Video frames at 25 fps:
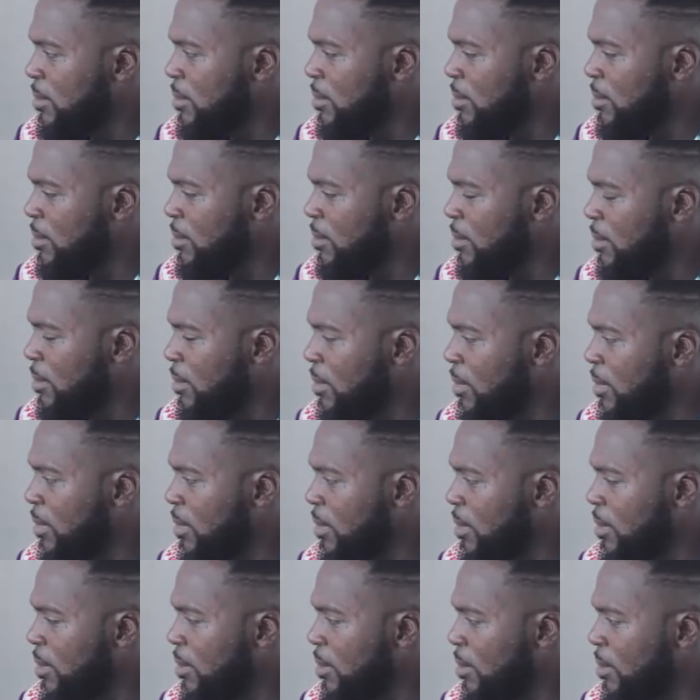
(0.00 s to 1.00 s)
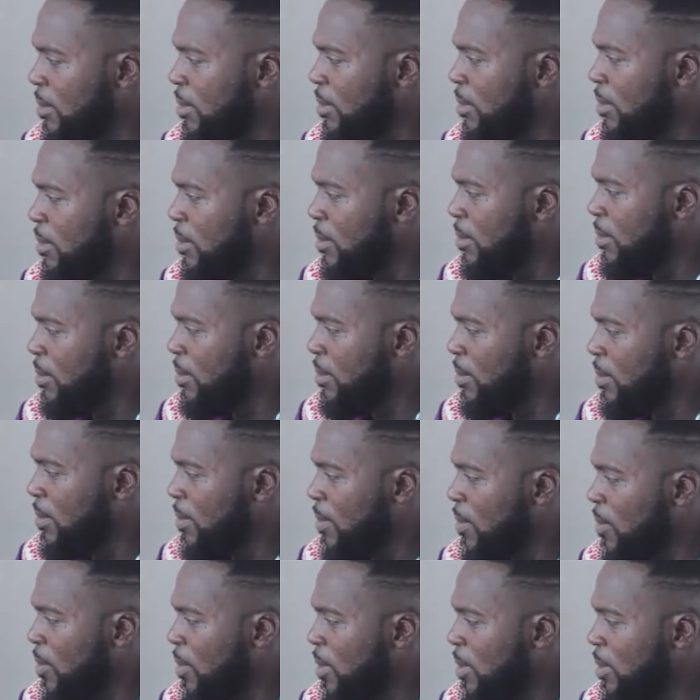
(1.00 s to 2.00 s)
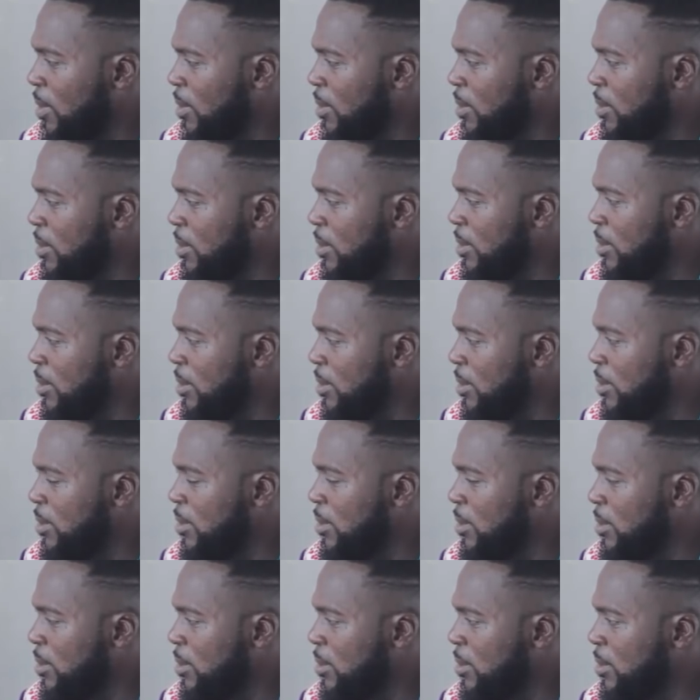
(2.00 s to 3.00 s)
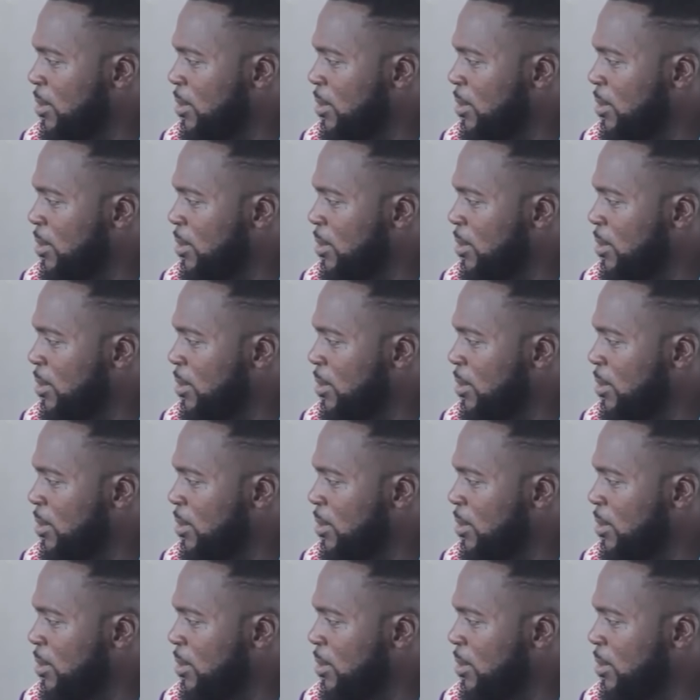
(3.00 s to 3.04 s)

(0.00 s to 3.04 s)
The person shown says nothing.